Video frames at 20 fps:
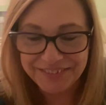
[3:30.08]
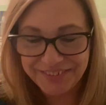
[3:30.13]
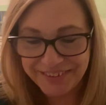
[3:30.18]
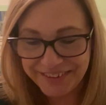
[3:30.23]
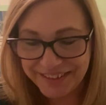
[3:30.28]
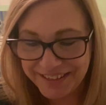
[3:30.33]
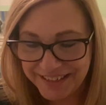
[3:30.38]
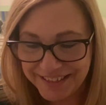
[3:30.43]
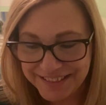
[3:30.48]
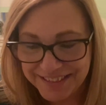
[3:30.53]
what
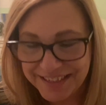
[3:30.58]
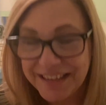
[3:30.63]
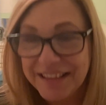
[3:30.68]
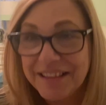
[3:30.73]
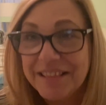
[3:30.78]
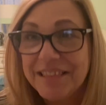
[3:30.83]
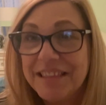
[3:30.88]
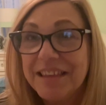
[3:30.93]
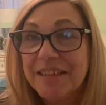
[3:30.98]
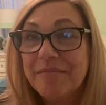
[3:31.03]
do you say?
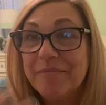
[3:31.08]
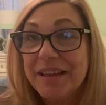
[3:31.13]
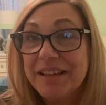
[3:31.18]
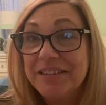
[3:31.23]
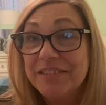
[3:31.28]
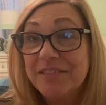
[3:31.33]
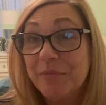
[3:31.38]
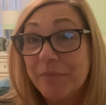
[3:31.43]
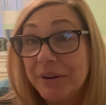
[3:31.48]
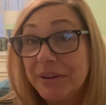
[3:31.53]
The
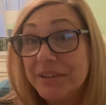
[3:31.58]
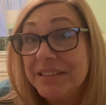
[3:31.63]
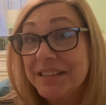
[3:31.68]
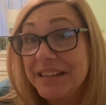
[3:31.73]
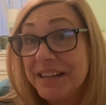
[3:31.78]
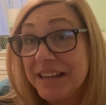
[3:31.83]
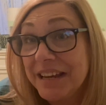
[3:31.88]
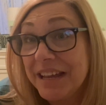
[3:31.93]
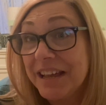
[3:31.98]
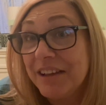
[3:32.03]
amount of bars that
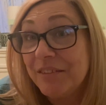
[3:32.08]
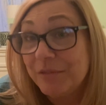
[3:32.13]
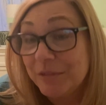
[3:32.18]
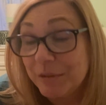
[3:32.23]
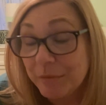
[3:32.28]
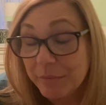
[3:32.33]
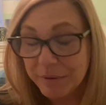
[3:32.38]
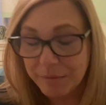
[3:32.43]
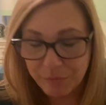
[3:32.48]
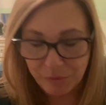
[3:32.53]
I have will
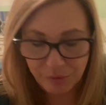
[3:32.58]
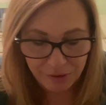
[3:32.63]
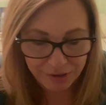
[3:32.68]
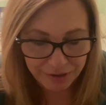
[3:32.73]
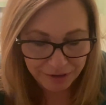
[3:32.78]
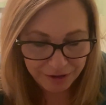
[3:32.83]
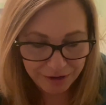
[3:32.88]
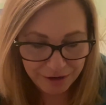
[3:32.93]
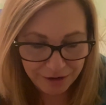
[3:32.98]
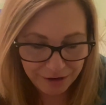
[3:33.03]
be more
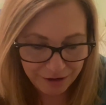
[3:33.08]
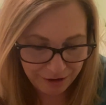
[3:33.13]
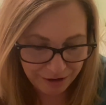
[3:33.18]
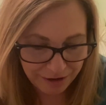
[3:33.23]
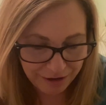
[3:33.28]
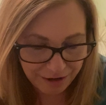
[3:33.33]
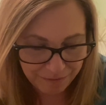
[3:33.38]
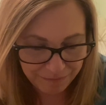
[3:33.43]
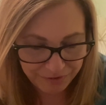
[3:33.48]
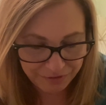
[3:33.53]

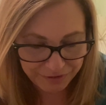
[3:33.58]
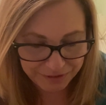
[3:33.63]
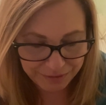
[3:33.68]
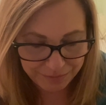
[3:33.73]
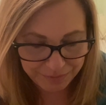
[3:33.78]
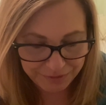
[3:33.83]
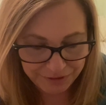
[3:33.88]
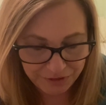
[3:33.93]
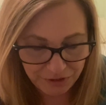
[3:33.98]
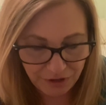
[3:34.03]
come
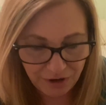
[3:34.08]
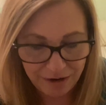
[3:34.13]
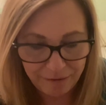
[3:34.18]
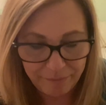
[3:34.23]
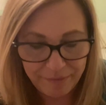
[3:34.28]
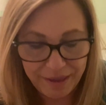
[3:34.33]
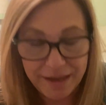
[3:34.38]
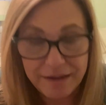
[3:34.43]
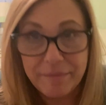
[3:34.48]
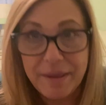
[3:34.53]
Christmas time.
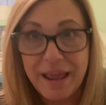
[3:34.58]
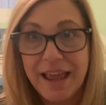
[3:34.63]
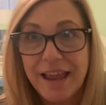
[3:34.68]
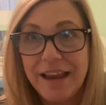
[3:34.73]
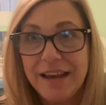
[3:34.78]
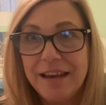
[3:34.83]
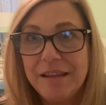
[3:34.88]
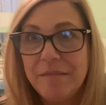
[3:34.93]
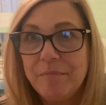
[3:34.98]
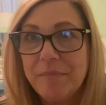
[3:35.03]
And
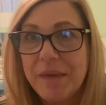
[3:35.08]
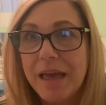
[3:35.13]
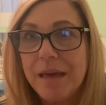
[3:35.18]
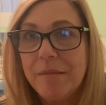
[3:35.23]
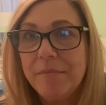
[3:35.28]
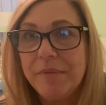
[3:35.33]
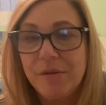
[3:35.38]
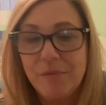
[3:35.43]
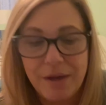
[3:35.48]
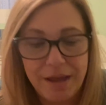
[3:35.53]

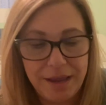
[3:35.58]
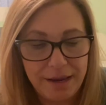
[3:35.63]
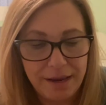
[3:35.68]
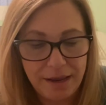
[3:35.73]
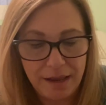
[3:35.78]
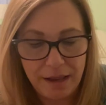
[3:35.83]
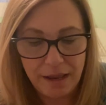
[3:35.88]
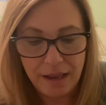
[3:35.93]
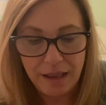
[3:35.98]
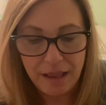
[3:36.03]
Hemingway.
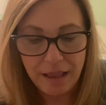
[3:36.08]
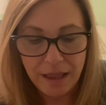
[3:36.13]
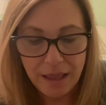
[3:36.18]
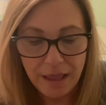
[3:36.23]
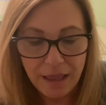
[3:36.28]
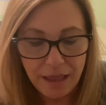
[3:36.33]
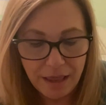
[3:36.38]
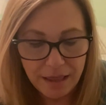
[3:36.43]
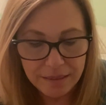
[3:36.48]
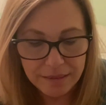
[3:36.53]

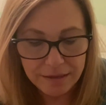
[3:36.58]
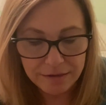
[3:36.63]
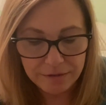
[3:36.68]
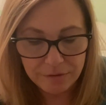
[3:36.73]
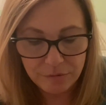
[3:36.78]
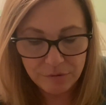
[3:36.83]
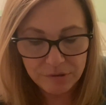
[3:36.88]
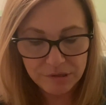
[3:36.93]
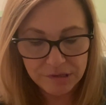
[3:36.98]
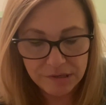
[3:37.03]
This
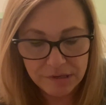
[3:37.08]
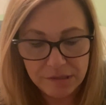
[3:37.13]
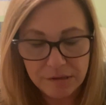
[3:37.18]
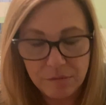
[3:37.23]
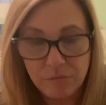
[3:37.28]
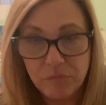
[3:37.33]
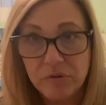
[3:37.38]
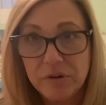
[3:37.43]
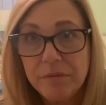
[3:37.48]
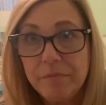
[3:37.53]
was in the
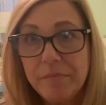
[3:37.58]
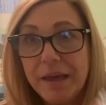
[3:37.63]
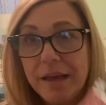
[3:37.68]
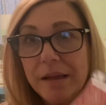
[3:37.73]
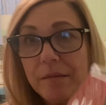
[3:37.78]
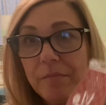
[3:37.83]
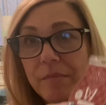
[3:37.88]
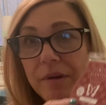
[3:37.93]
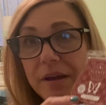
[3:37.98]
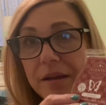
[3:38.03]
Bring
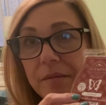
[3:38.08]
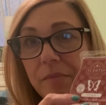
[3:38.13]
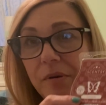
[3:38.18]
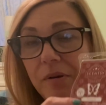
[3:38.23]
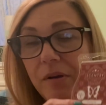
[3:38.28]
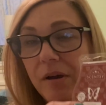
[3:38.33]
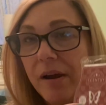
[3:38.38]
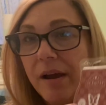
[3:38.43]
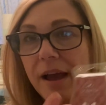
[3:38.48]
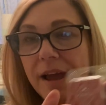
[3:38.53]
Back My
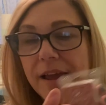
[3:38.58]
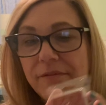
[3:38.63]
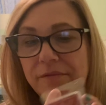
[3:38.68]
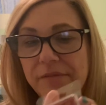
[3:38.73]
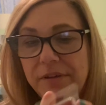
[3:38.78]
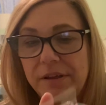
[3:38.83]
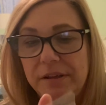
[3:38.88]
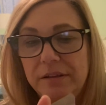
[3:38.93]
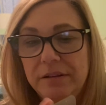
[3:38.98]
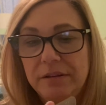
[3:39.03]
Bar. I
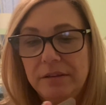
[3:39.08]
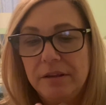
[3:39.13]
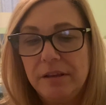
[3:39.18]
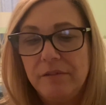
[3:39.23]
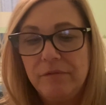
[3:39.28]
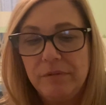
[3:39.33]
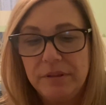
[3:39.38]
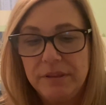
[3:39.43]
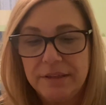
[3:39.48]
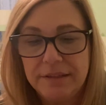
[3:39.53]
fell in
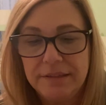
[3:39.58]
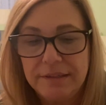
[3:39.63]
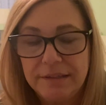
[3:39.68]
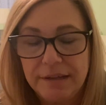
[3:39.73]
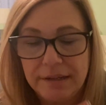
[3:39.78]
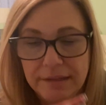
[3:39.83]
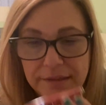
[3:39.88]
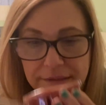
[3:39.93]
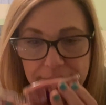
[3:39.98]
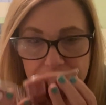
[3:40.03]
love with this
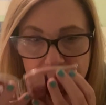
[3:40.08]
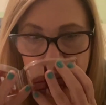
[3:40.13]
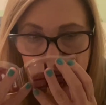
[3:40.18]
scent.